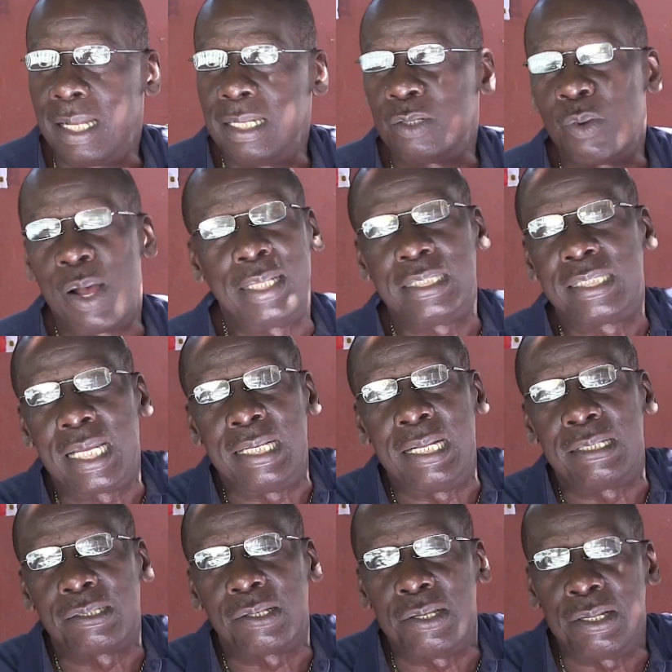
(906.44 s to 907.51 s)
And it's one
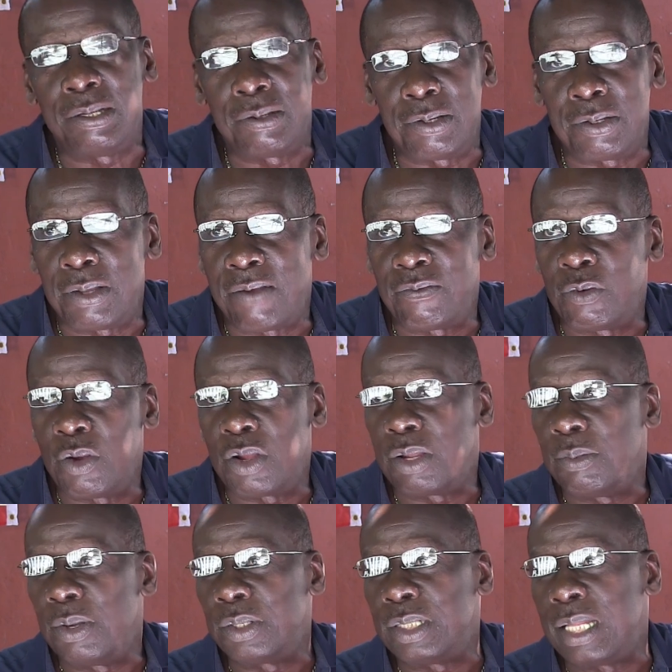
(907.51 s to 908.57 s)
channel, so you don't have to worry
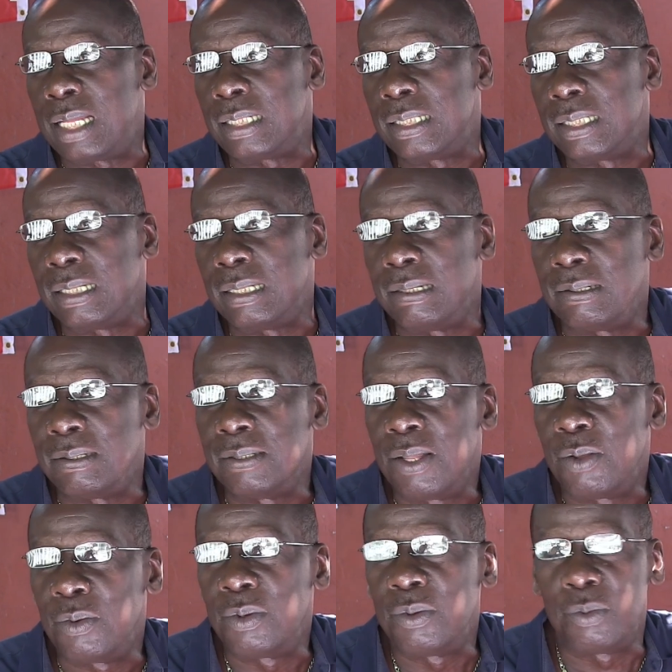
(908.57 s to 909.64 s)
about that. You know.
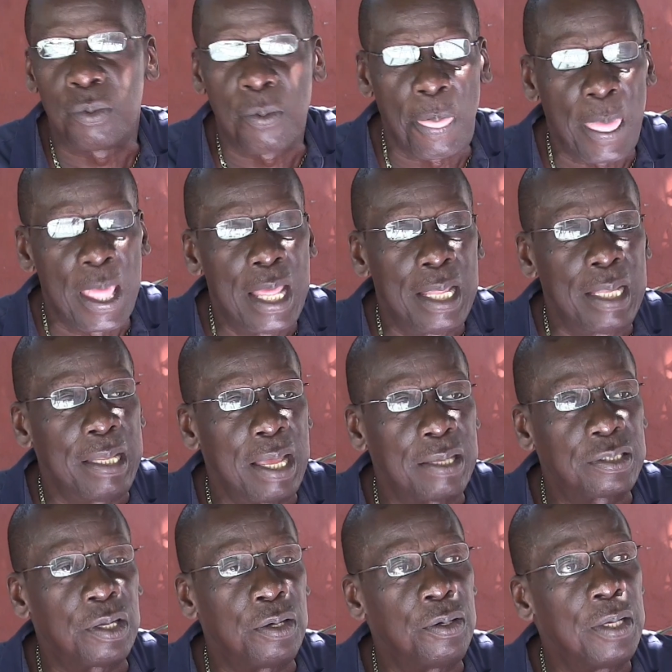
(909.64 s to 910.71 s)
Yeah.
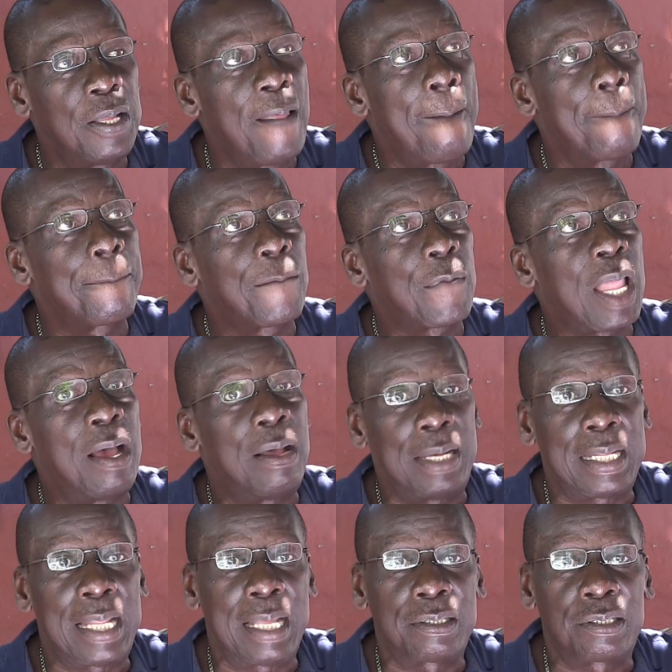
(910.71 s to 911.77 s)
So all
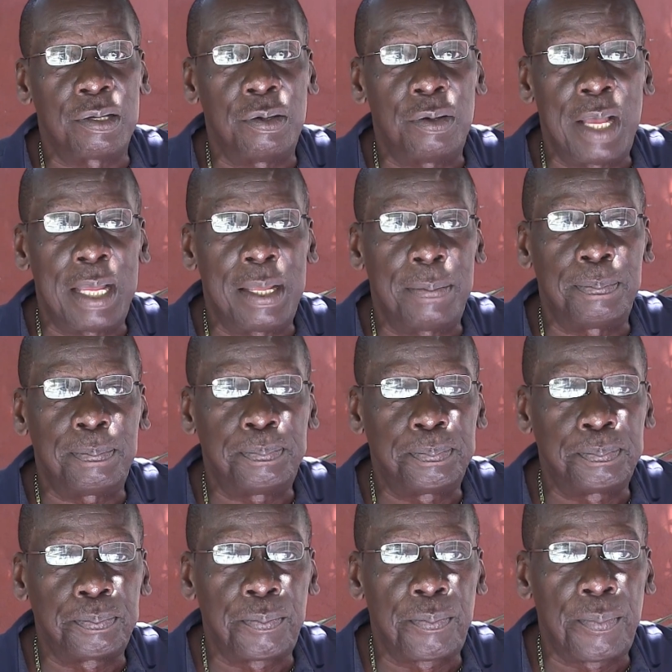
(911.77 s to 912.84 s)
of that. So
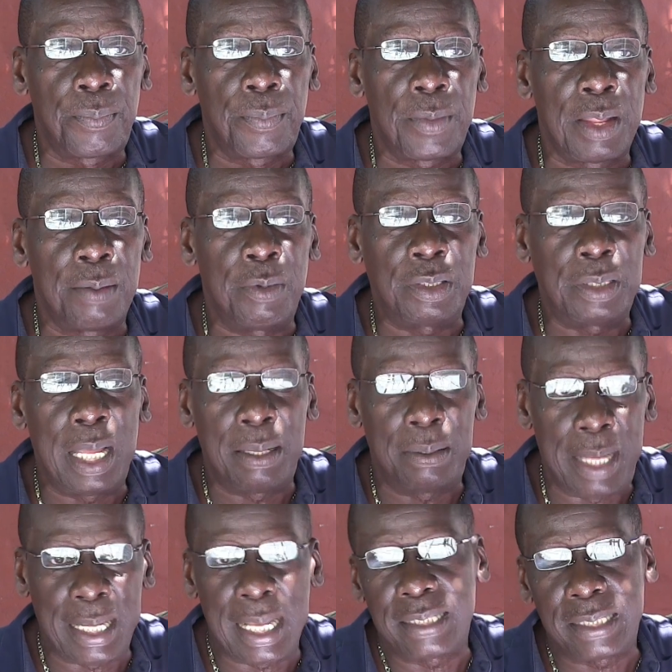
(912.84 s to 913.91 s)
but
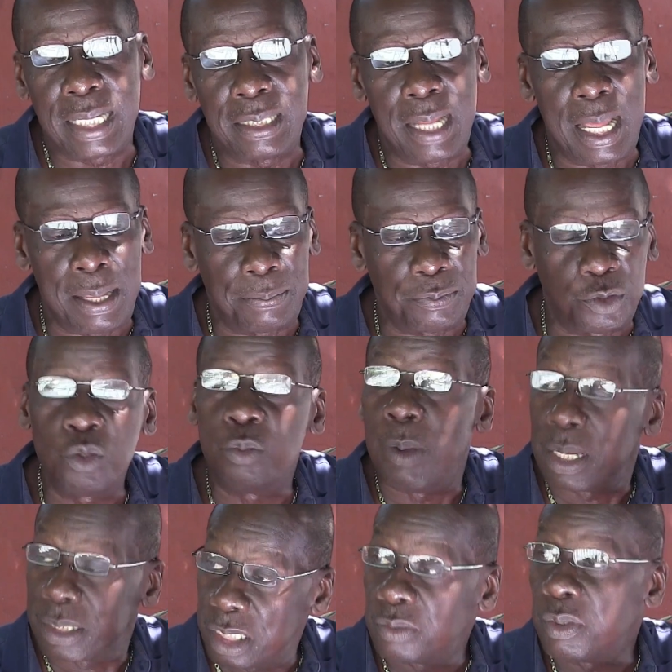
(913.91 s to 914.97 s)
like I said,
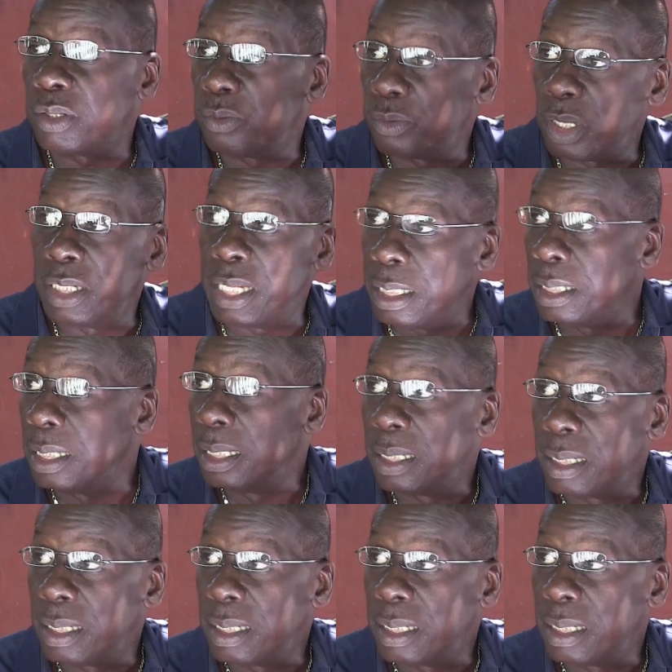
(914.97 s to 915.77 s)
jukeboxes were running.